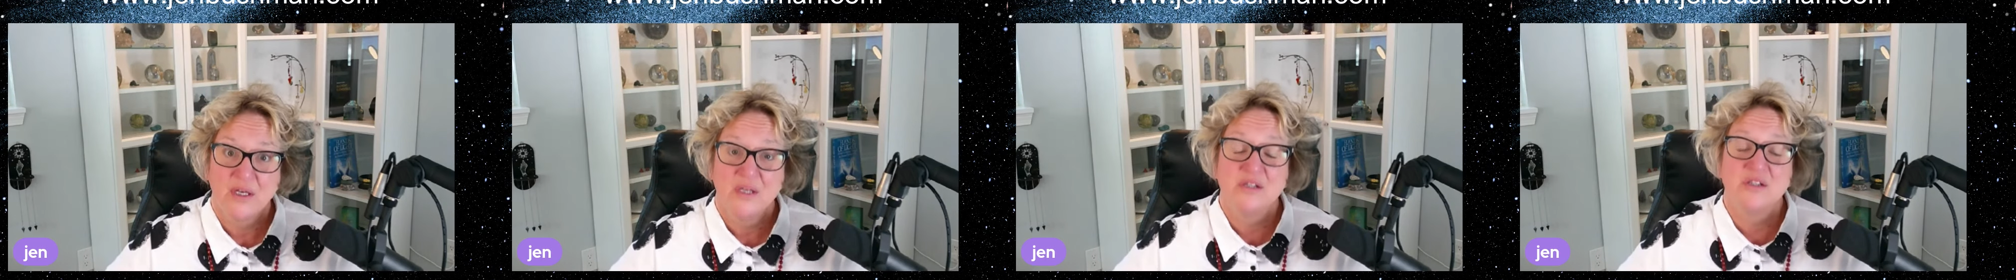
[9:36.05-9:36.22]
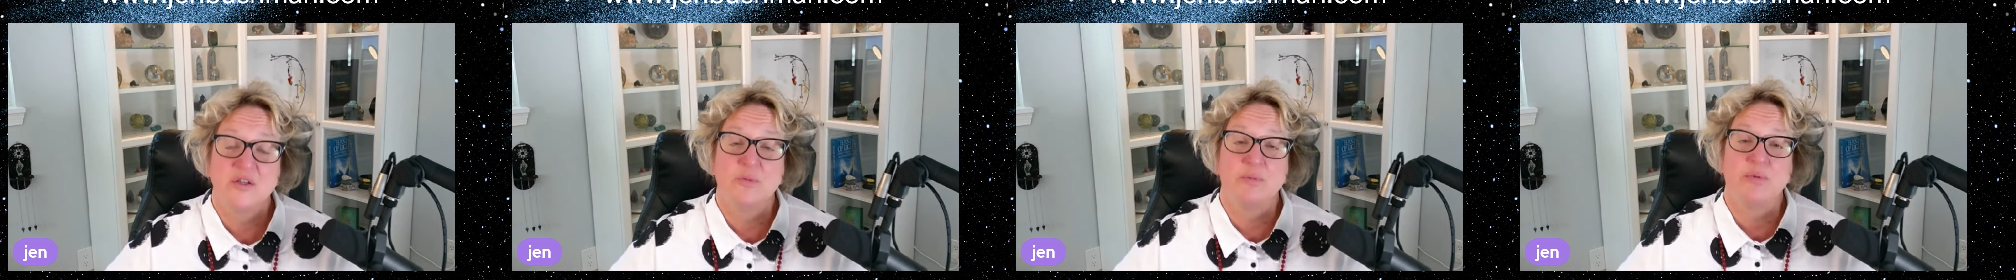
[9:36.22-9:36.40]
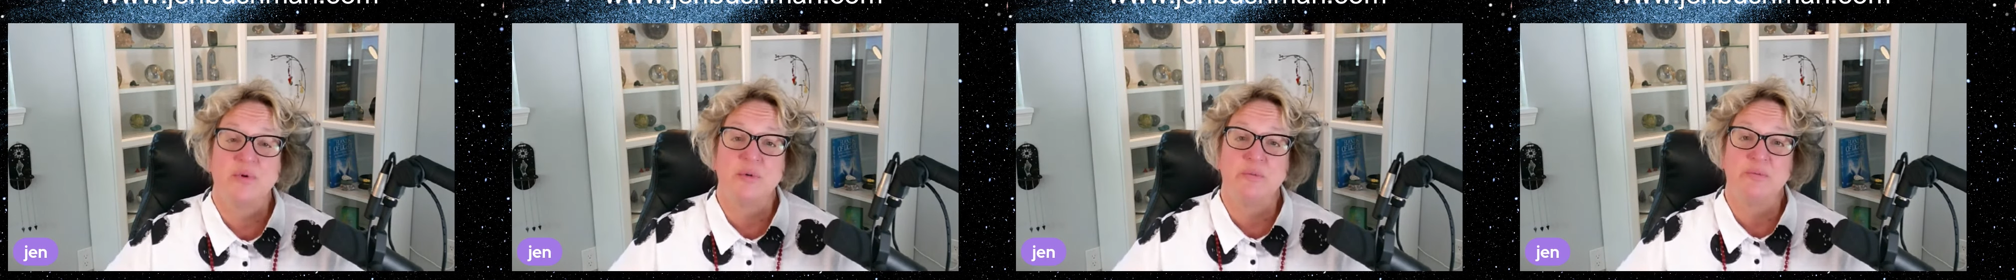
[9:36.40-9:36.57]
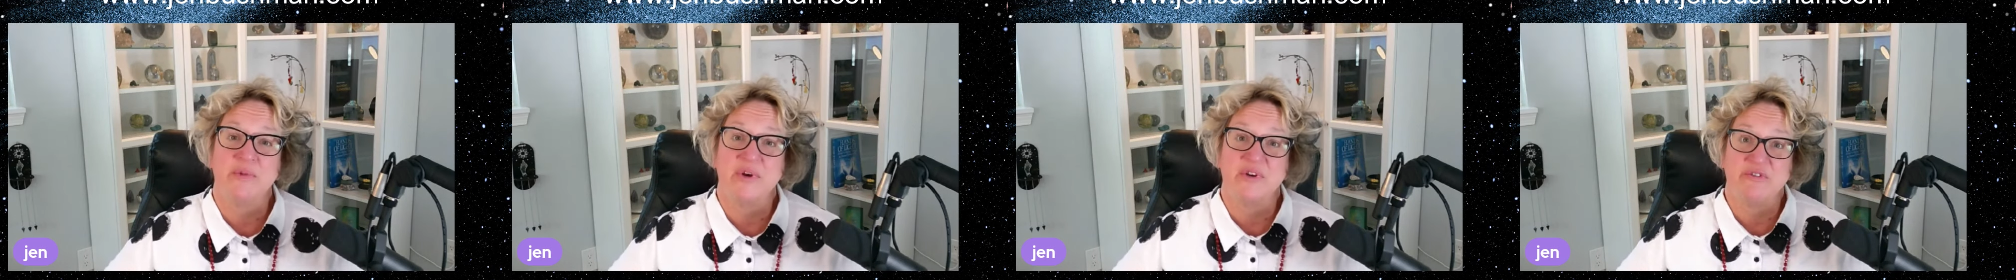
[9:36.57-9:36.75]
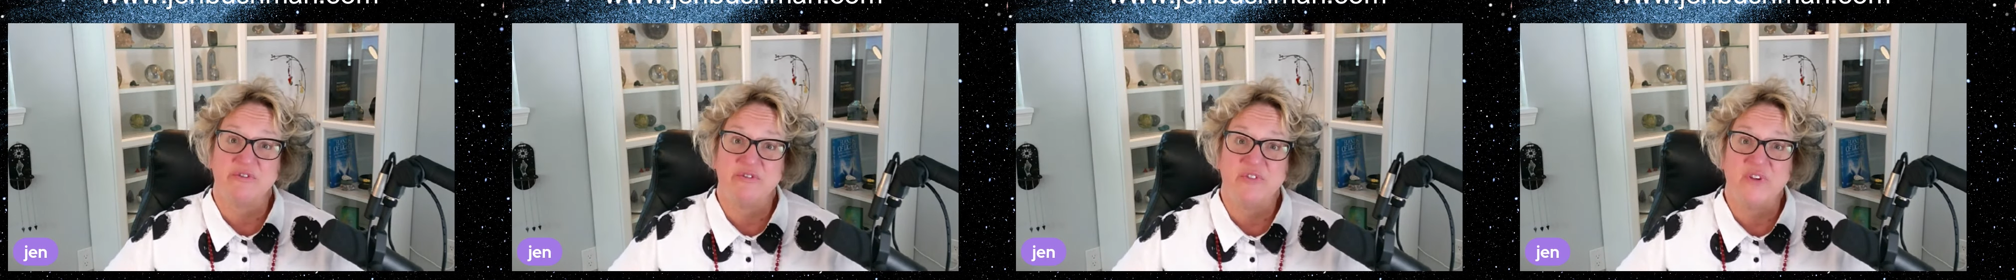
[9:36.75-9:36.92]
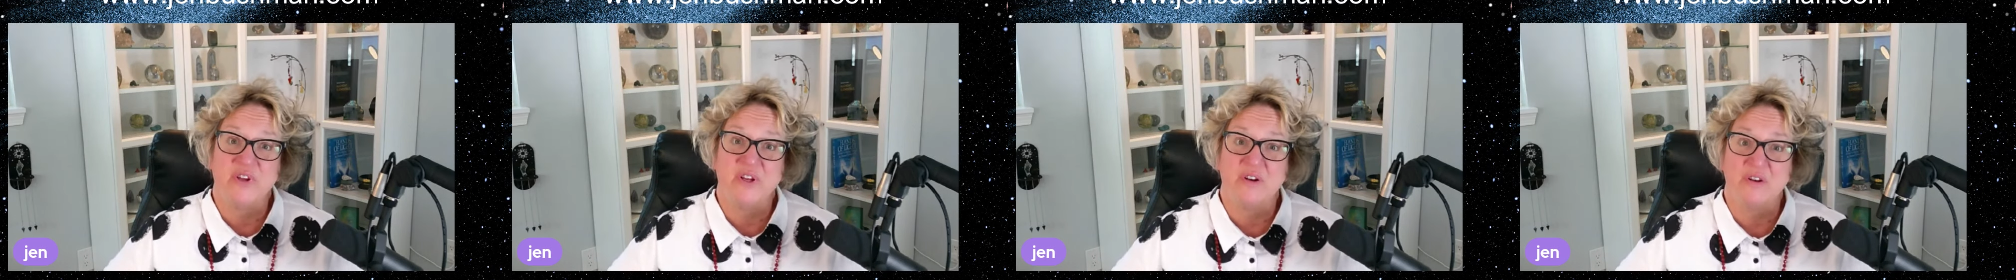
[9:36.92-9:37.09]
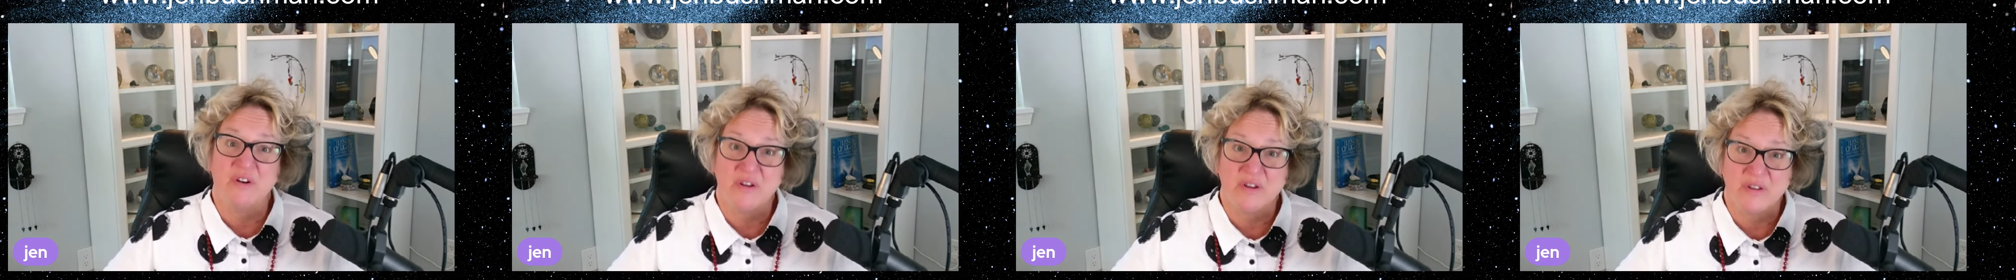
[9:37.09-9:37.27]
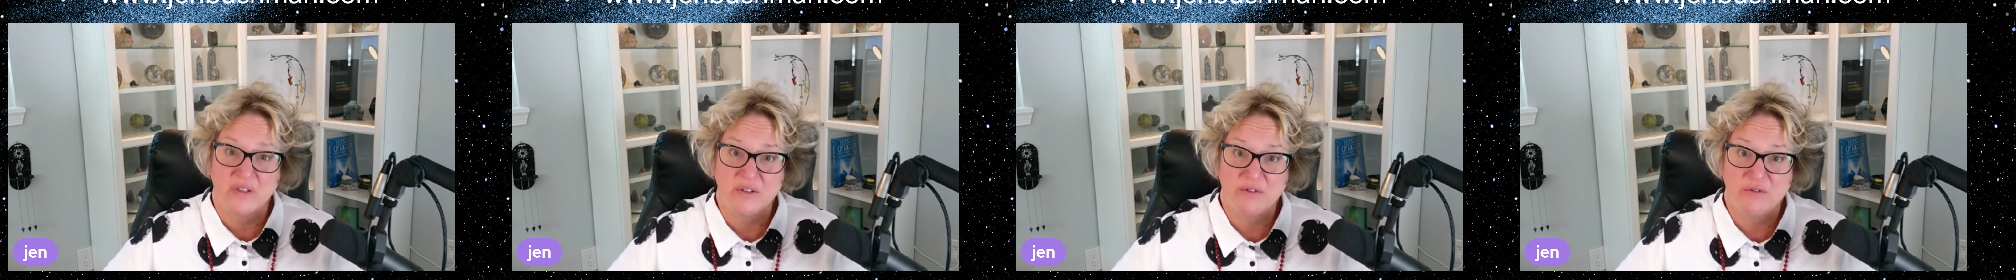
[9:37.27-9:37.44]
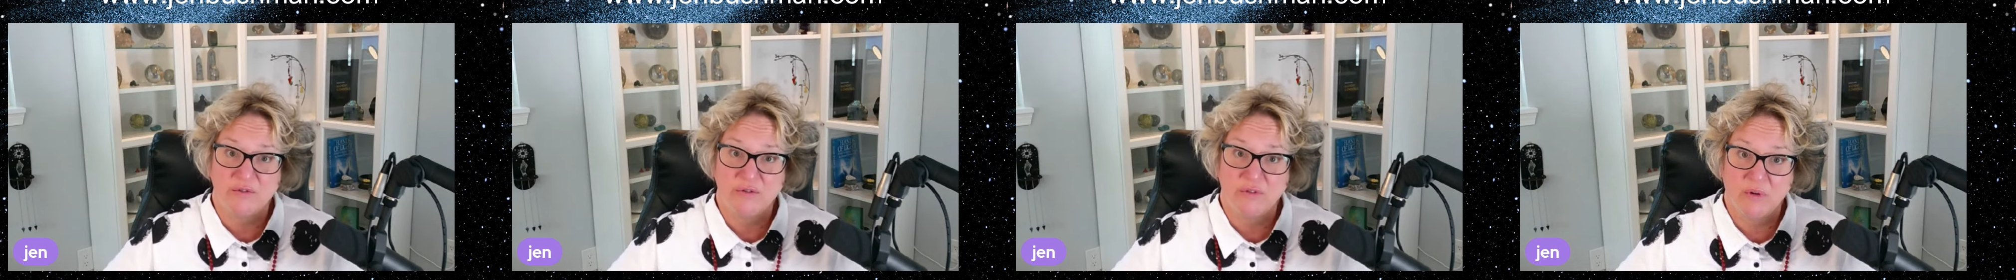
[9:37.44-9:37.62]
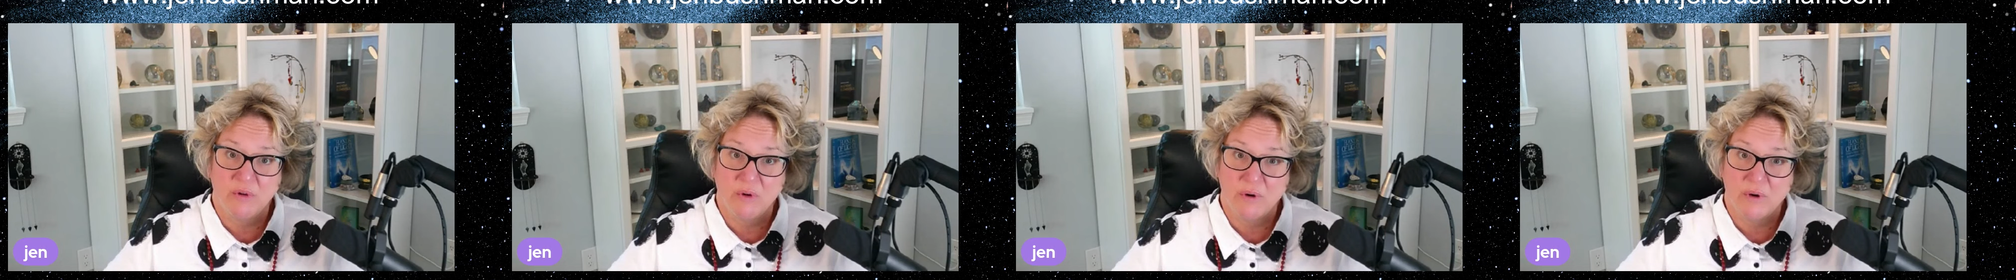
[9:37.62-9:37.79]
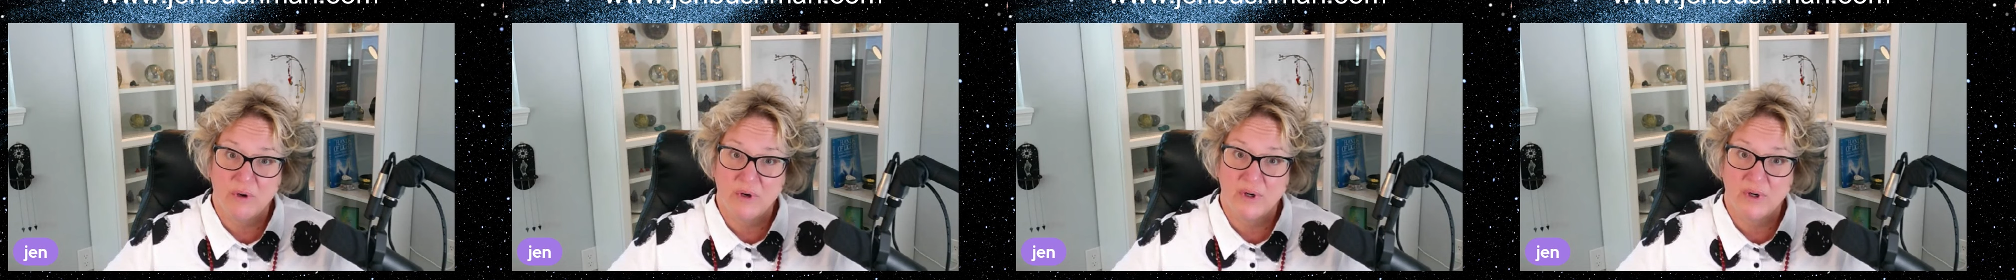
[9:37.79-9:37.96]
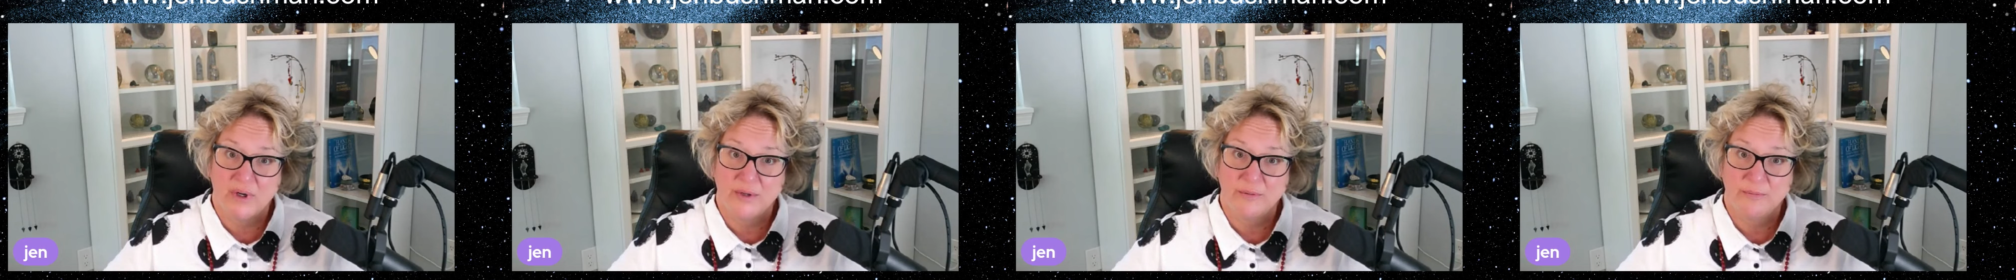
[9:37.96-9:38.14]
to put my feet on the
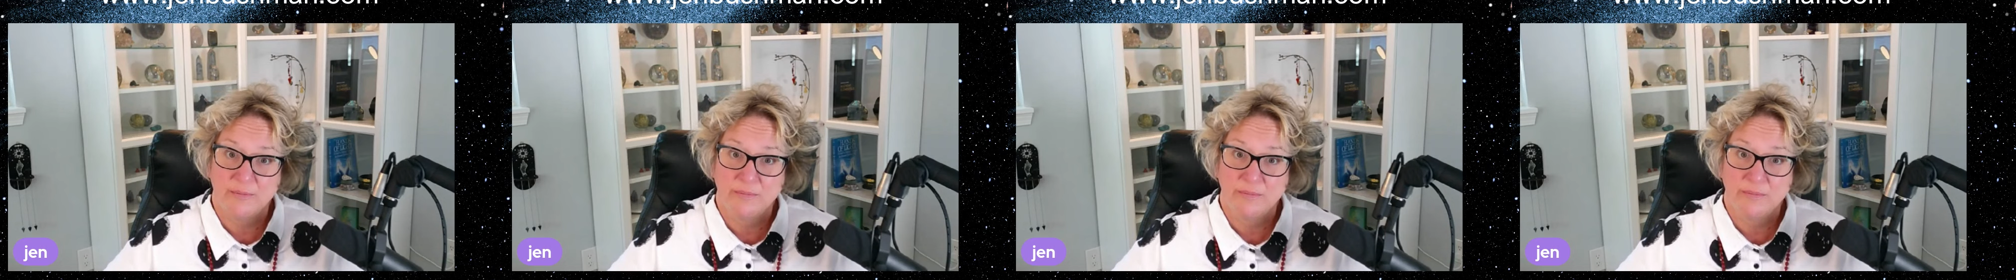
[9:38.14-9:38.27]
floor.